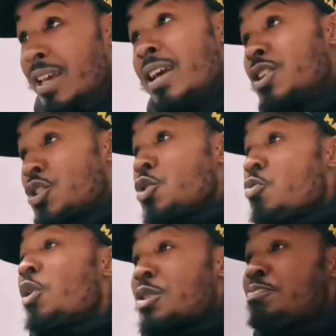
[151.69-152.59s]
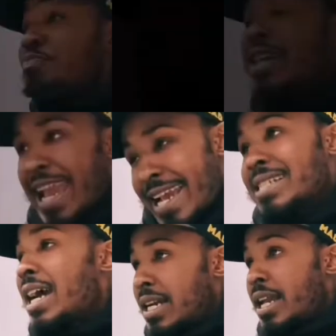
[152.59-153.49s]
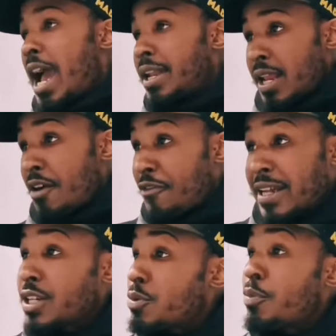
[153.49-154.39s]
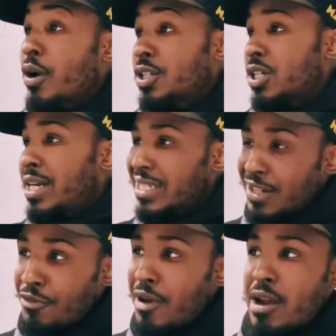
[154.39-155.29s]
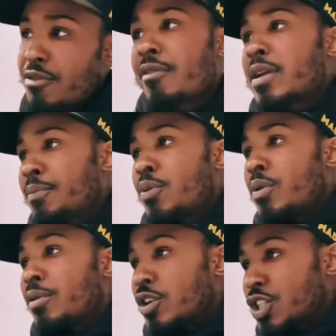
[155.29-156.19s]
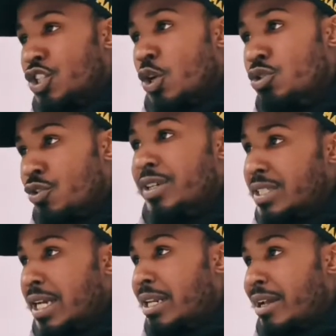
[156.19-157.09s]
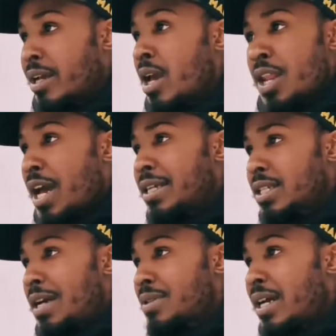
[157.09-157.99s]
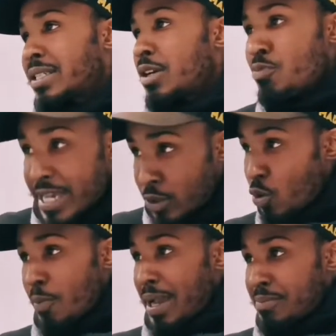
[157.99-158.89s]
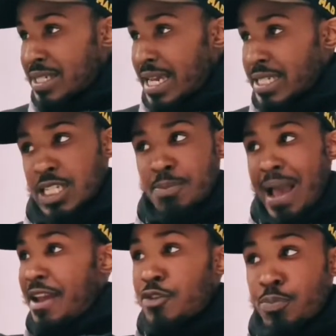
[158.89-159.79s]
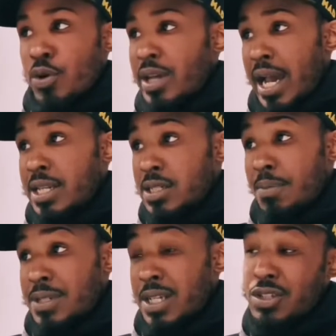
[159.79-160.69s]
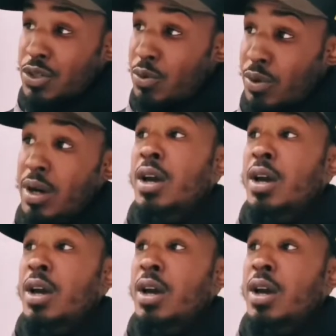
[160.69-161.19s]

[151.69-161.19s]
So you was, yeah, exactly. And then the fact that you apologize is very, very important, because it shows your integrity. 9 times out of 10, we can all make mistakes. It's about if you put your hands up and say, do you know what?